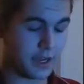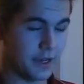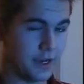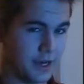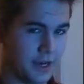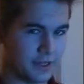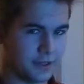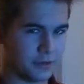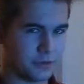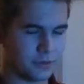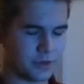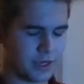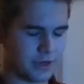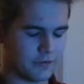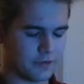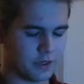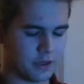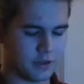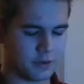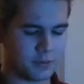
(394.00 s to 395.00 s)
and I don't
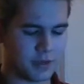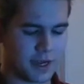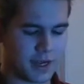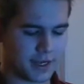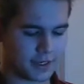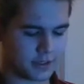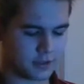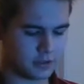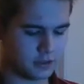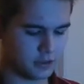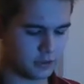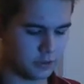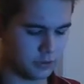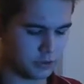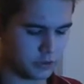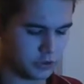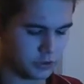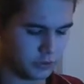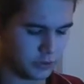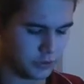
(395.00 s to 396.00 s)
have another pack
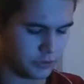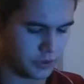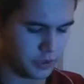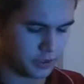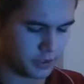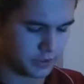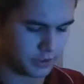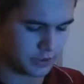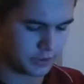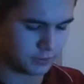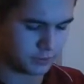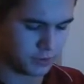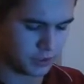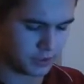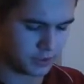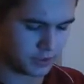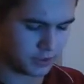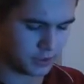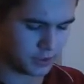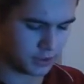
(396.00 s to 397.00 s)
to show you guys,
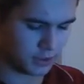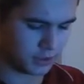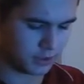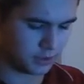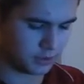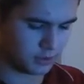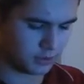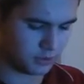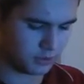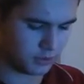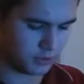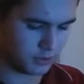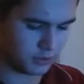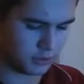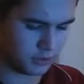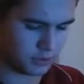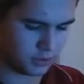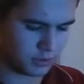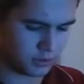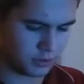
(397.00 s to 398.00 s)
but
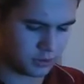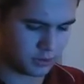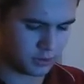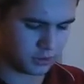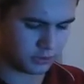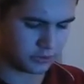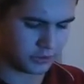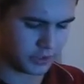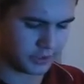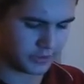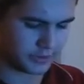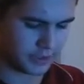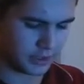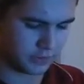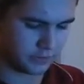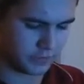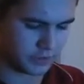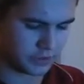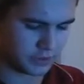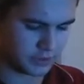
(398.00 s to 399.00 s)
I'll try to
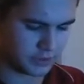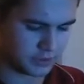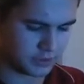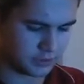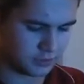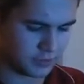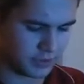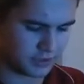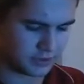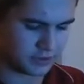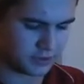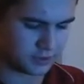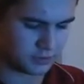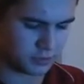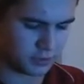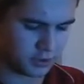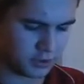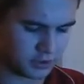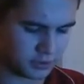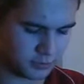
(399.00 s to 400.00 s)
salvage this as best as
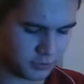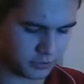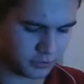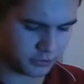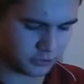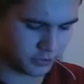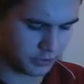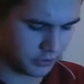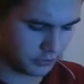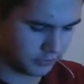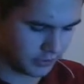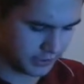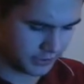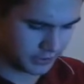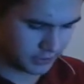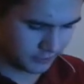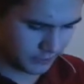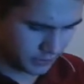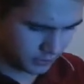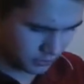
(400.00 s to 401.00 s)
possible to show you the
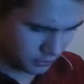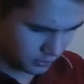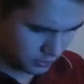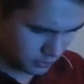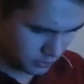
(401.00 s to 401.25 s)
rest of it.